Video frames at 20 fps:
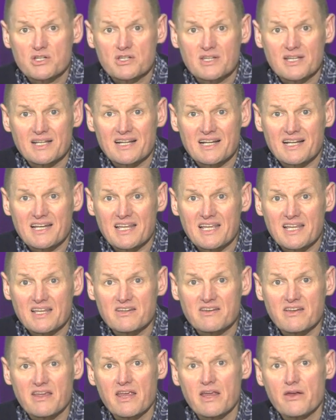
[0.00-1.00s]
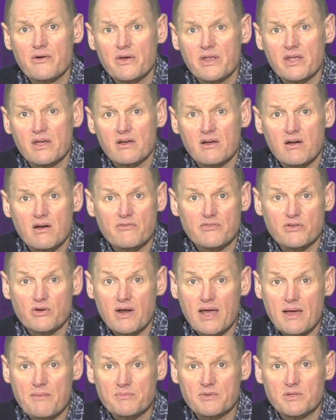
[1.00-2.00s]
the cleaned area of your
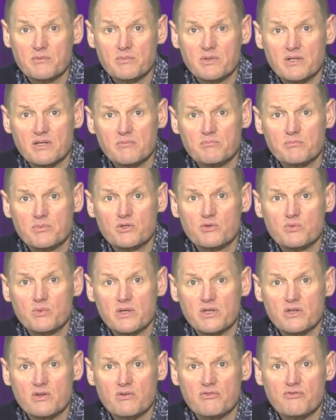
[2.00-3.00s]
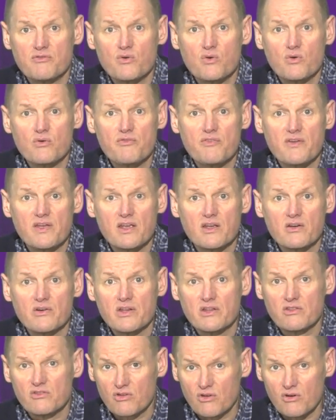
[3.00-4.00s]
abdomen between your forefinger
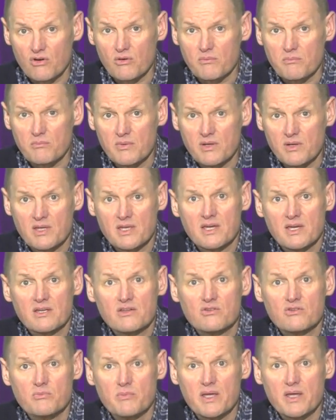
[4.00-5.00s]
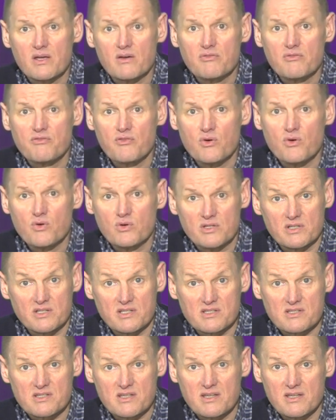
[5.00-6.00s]
and thumb to make a fold in
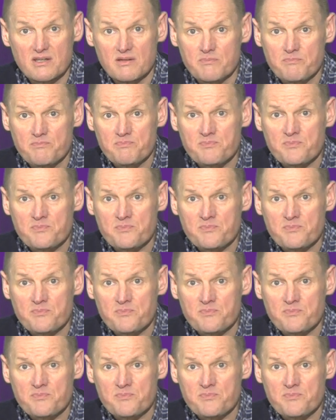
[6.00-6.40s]
the skin.